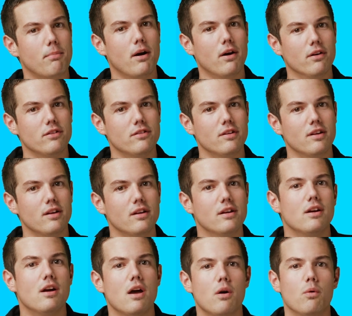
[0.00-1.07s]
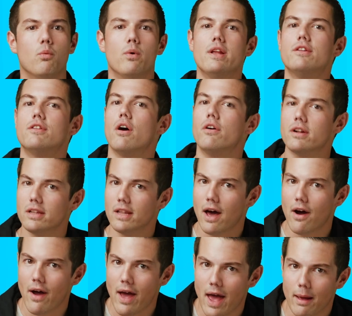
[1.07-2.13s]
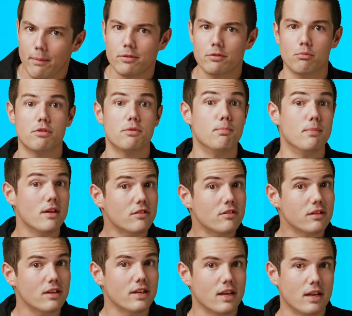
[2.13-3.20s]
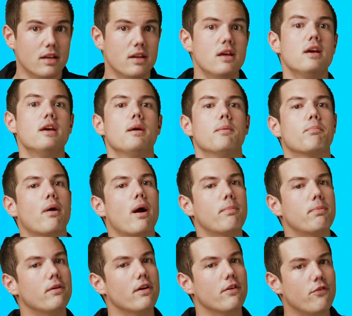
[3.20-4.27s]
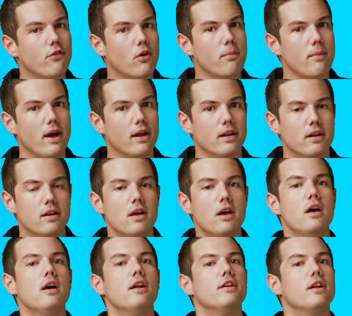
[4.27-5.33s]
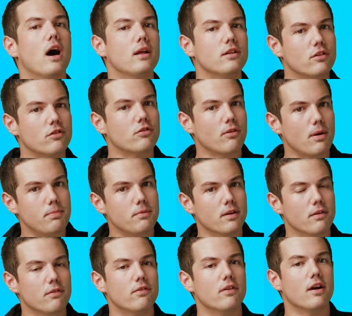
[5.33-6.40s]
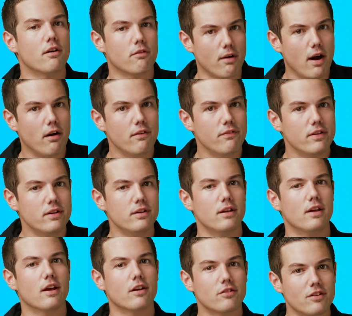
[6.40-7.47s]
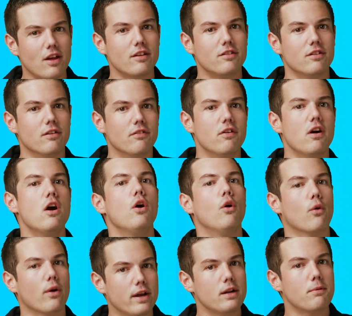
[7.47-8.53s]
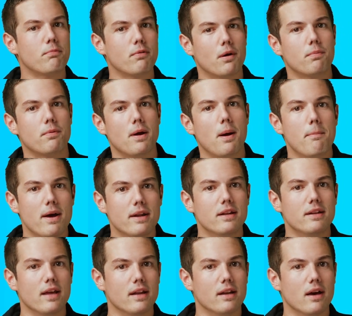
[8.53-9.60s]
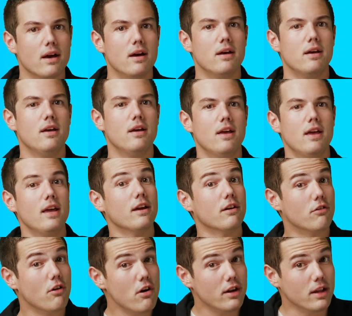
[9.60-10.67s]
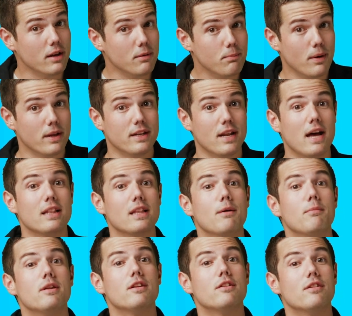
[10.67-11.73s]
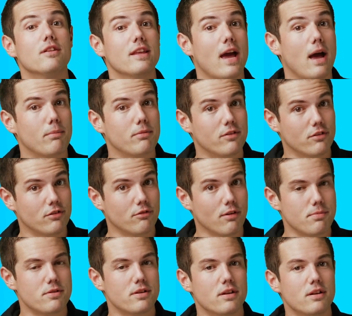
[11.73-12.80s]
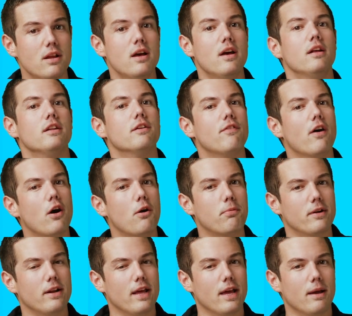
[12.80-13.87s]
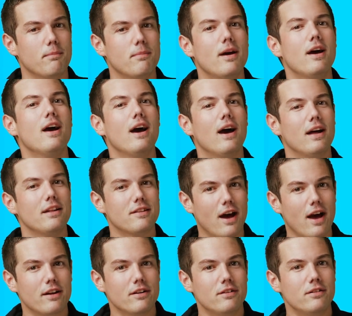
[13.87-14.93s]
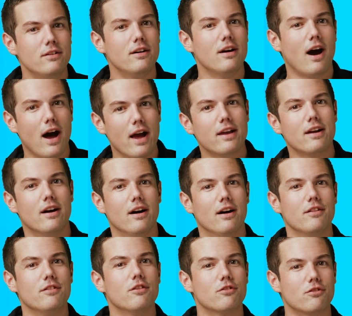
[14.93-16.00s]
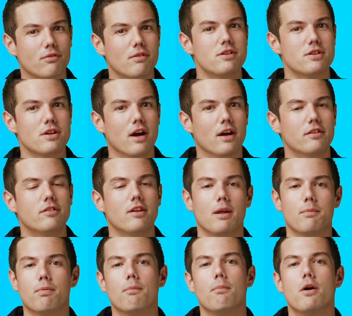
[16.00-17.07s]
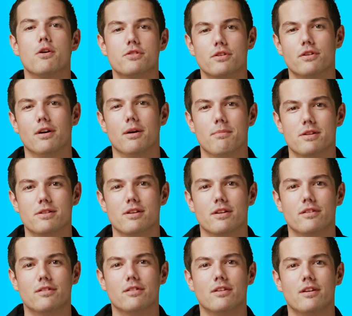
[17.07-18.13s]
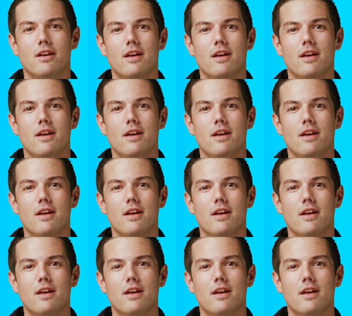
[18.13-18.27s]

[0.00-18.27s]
policy. We don't allow apps with misleading, improperly formatted, non-descriptive, irrelevant, excessive, or inappropriate metadata, including but not limited to the app's description, developer name, title, icon, screenshots, and promotional images.